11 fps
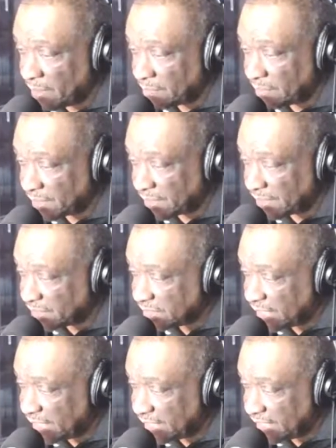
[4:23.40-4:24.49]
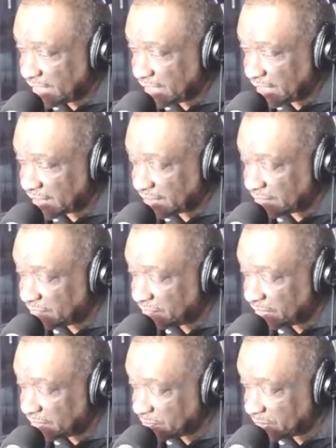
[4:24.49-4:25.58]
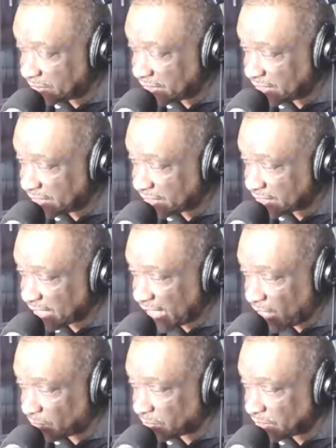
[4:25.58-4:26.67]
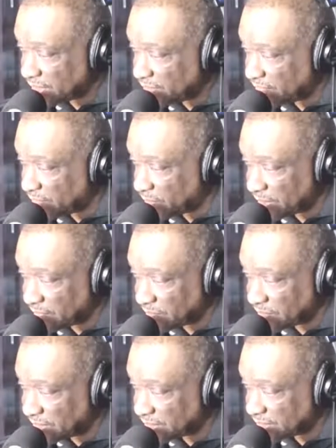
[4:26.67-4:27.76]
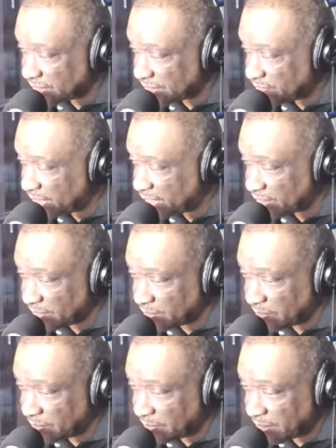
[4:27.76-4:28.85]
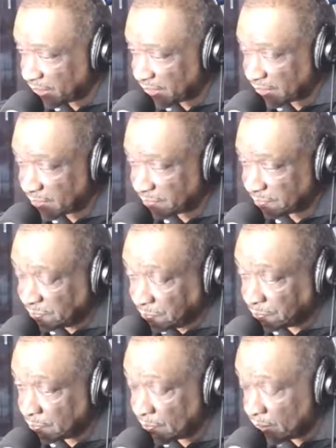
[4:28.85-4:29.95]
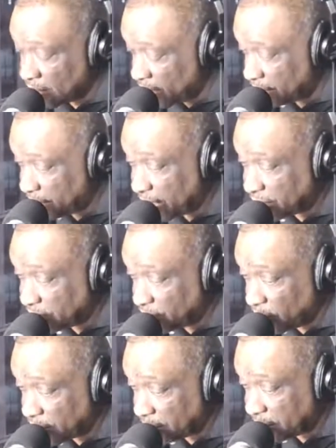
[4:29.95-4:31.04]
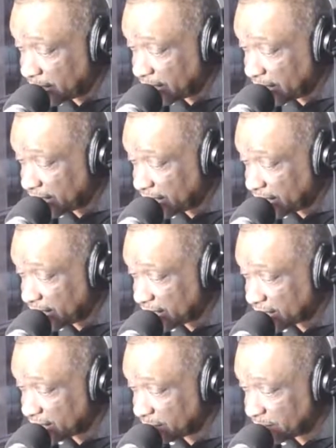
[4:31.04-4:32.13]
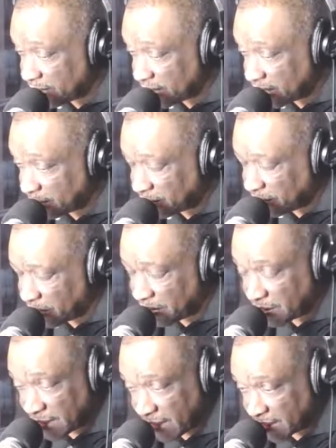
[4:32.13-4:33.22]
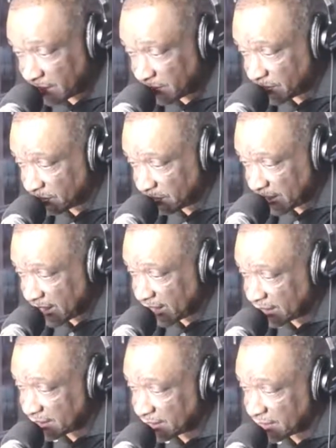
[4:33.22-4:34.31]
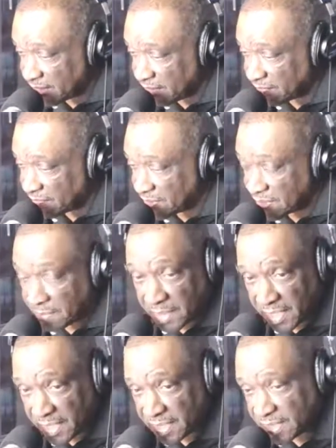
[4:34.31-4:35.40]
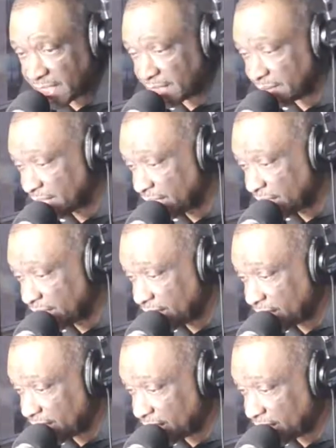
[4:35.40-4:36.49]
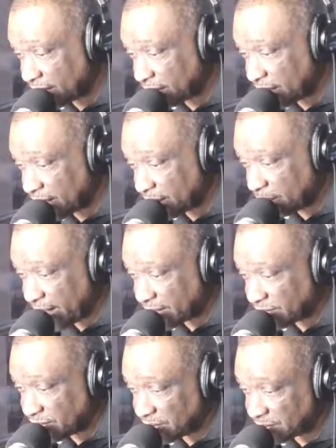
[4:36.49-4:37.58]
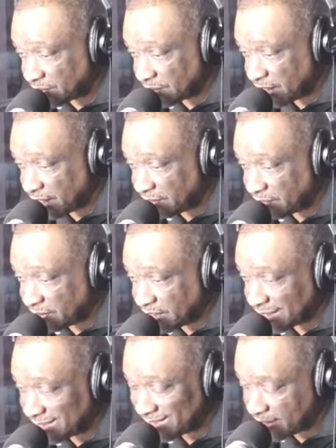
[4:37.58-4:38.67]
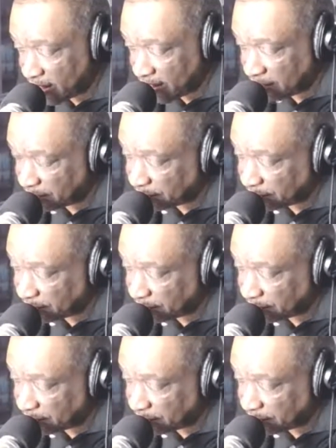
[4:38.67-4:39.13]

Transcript: But it looks like Facebook is out for whatever reason. Not going to worry about it, though. But I do want to play some of these clips for you and do some analysis of some of the things that Ambassador Yanovich had to say.